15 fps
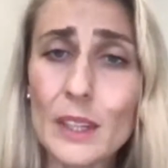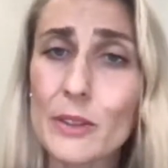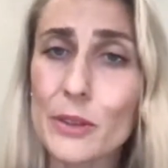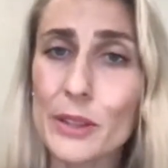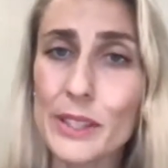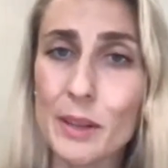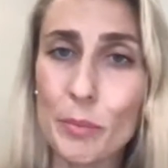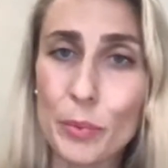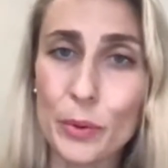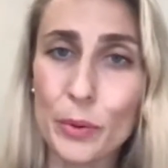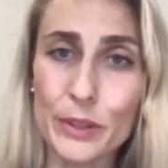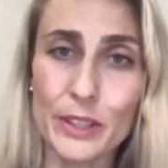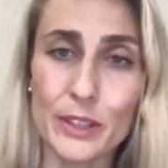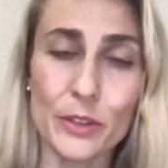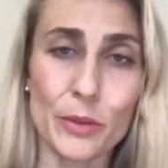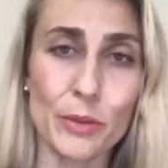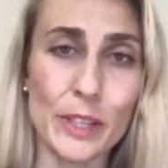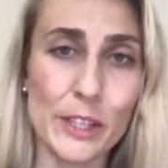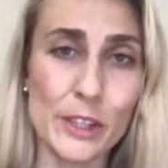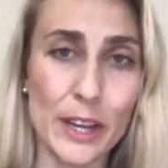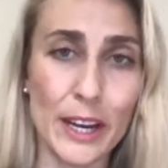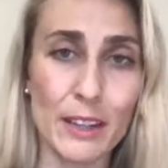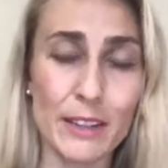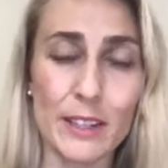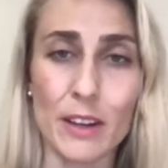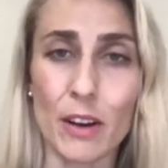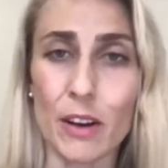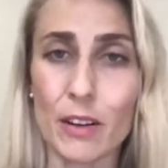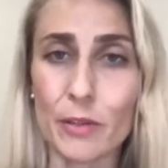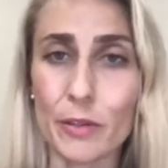So it's important to reach out and
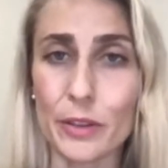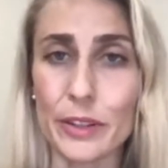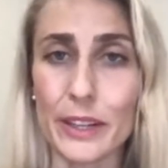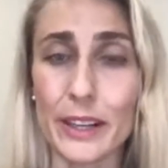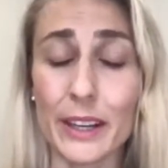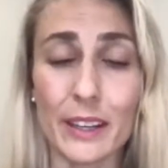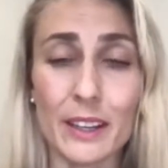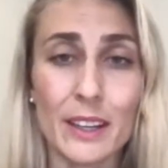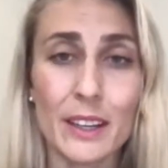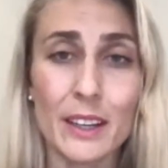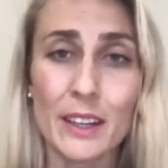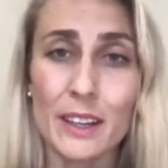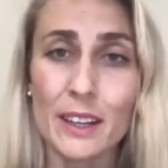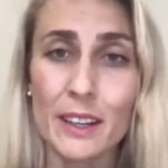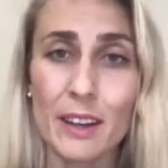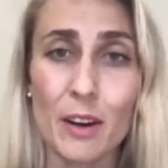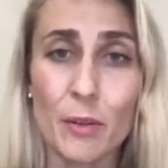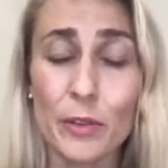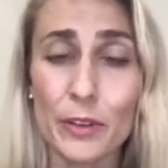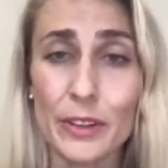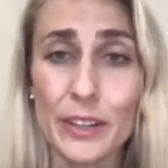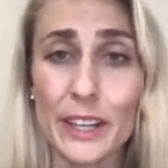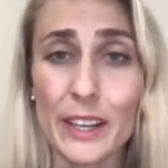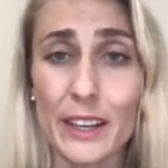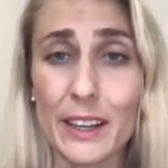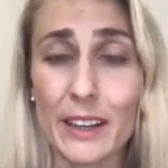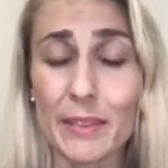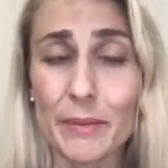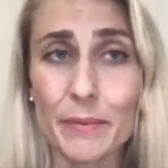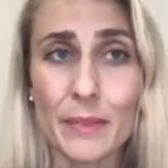offer
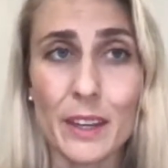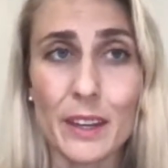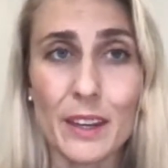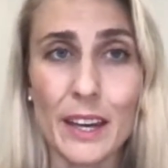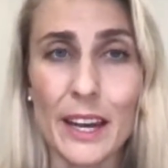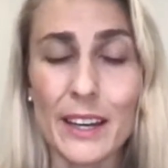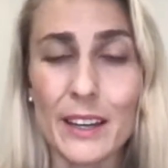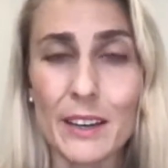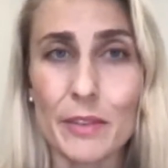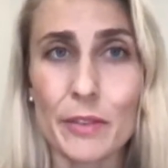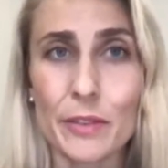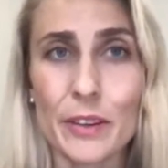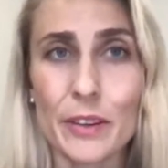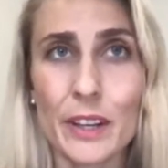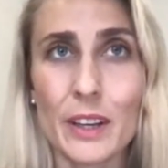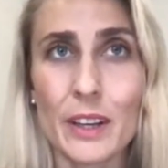the kind of